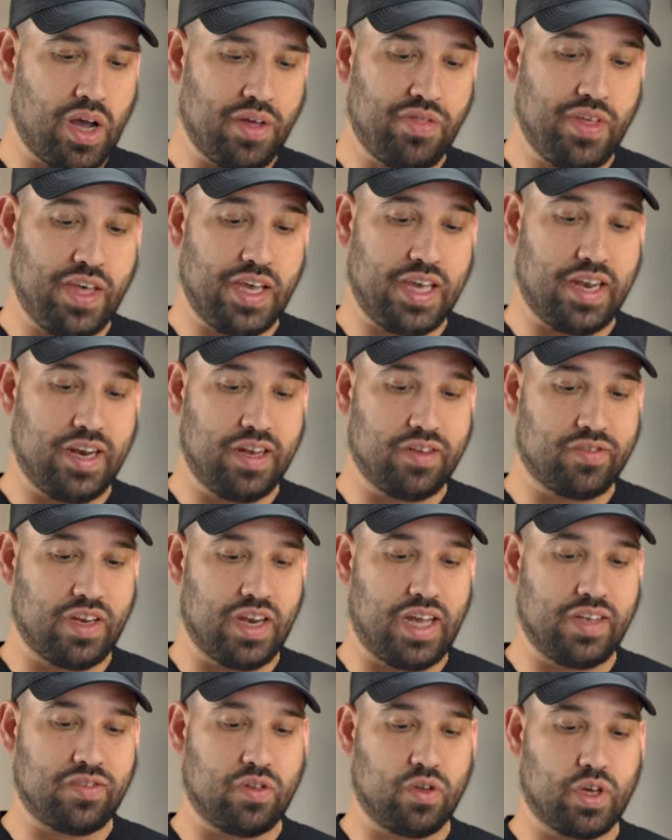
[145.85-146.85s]
I think it is a
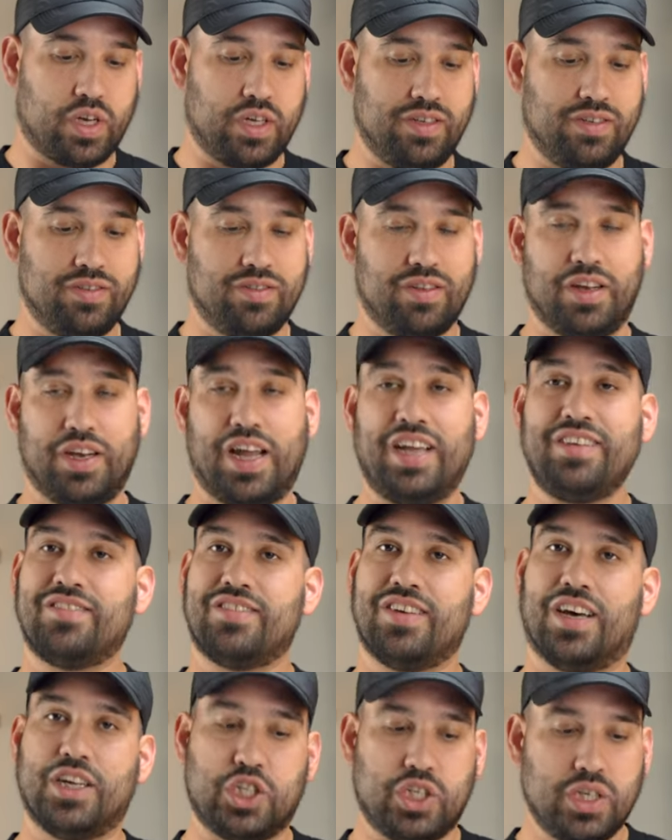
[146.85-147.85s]
nice looking, a nice
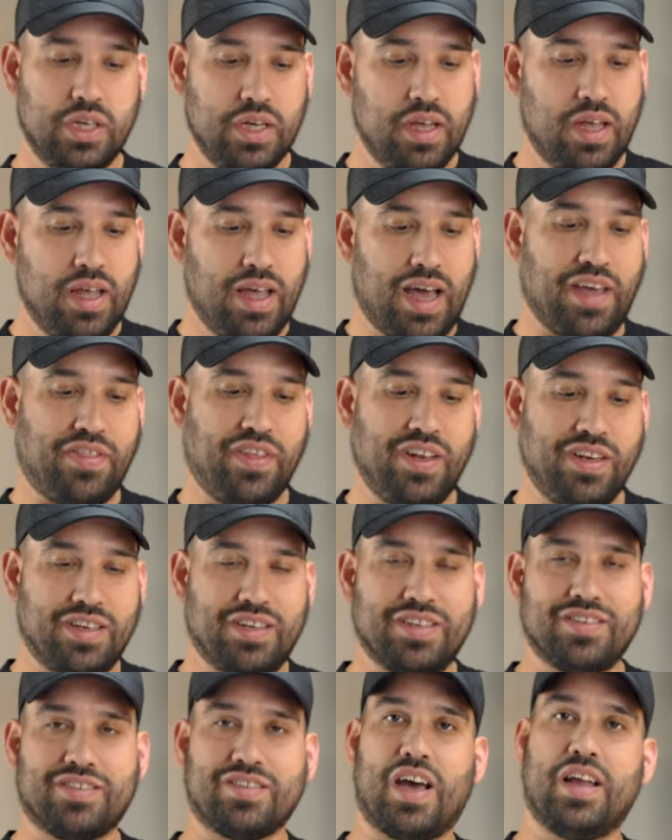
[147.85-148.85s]
touch. I think the
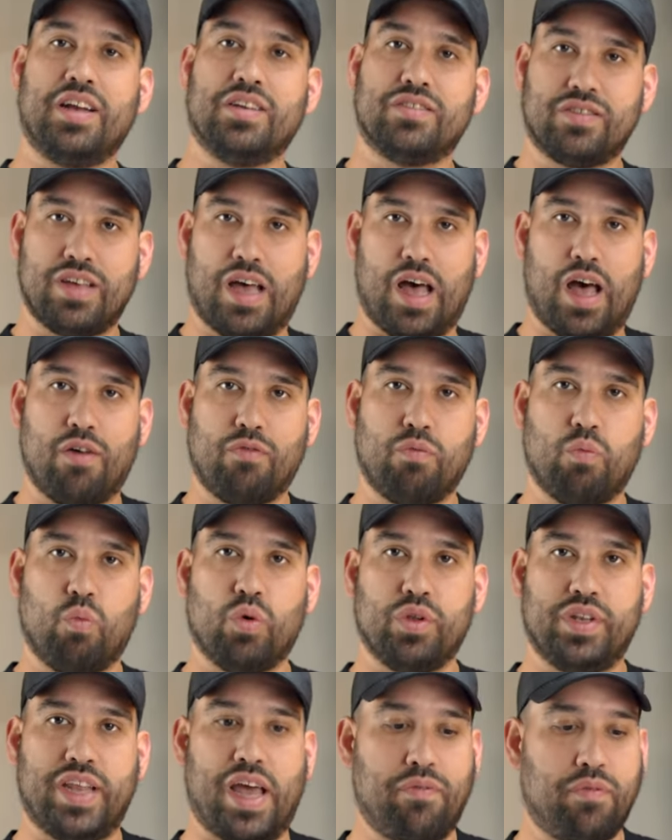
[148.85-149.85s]
design itself
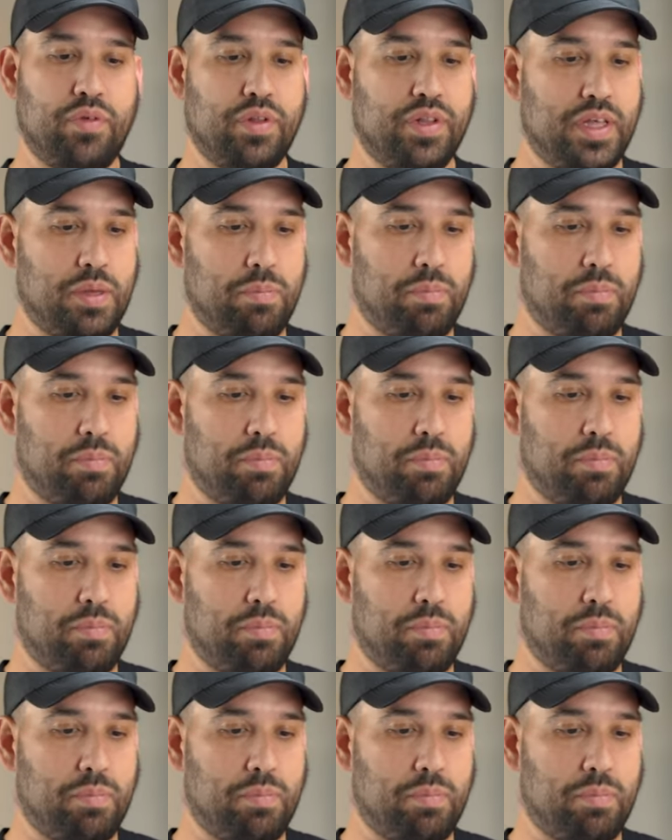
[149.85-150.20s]
will definitely